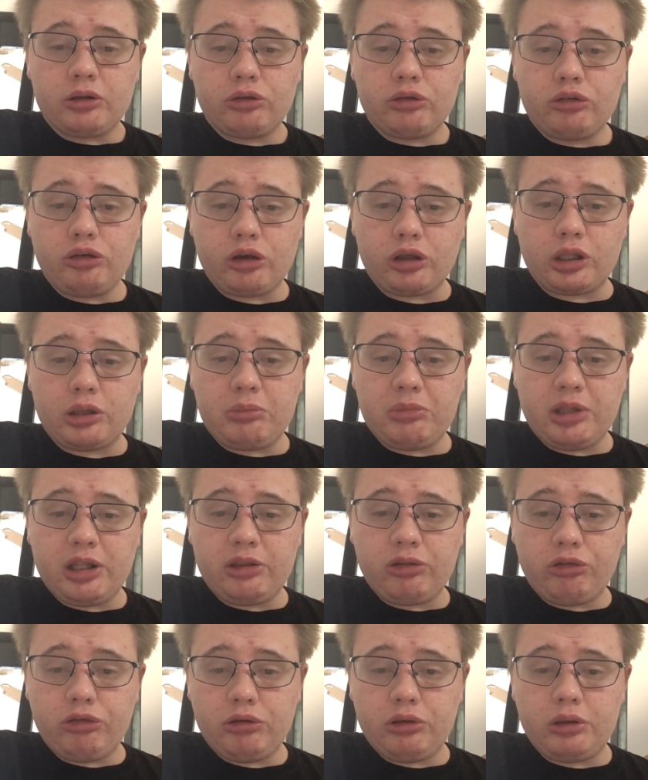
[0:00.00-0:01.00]
took him
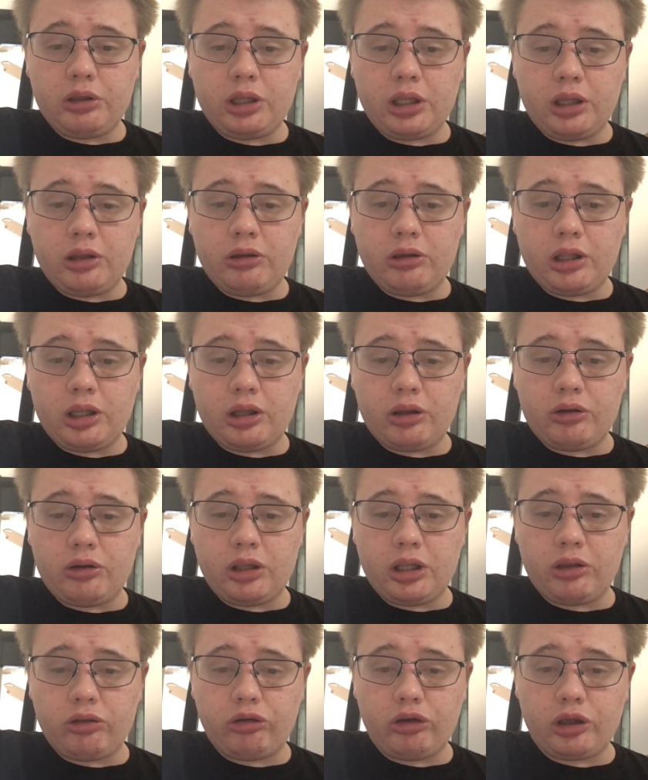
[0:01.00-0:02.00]
into and in,
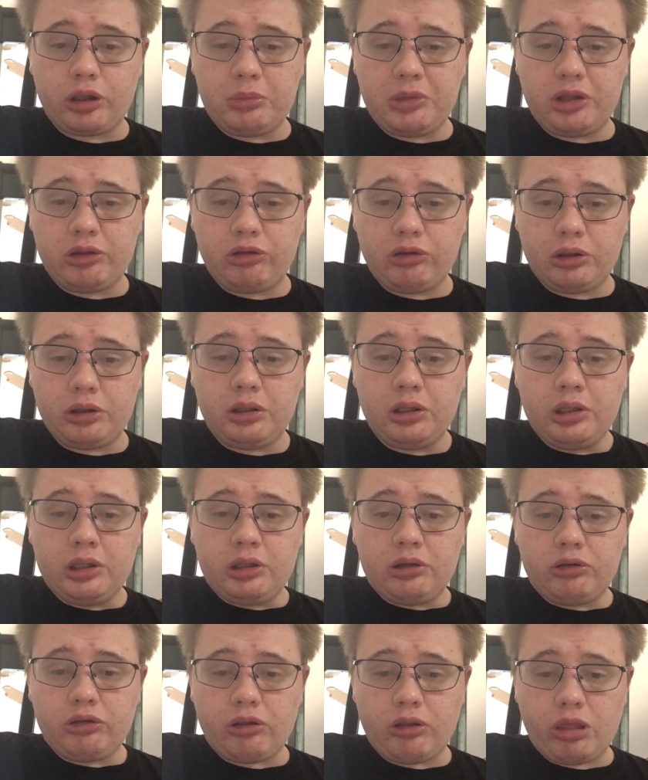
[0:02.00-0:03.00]
and took him into
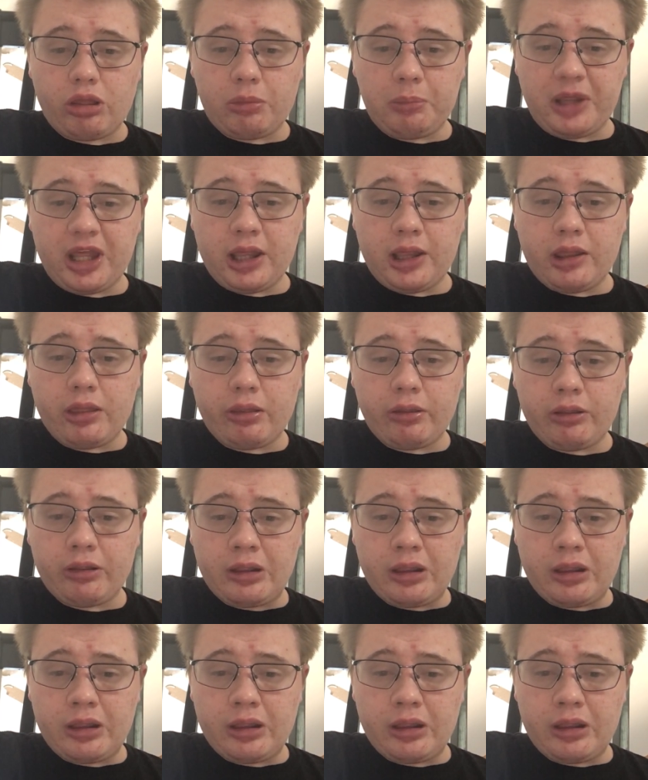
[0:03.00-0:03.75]
to space,